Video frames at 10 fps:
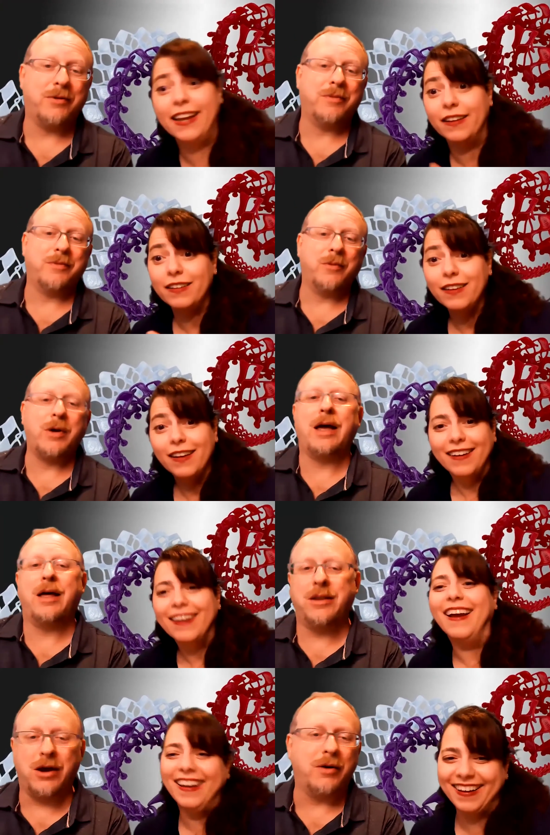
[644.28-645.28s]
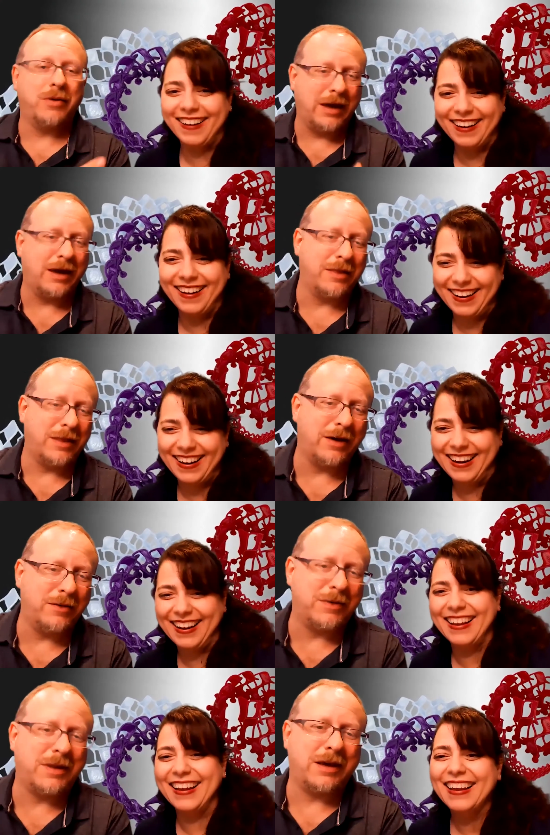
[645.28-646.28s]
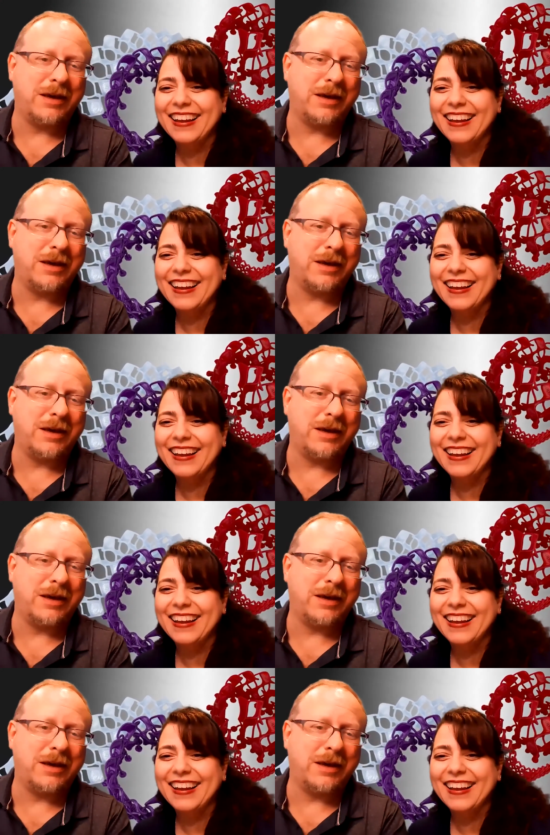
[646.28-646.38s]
Speaker 1: did. Well, no, that, that,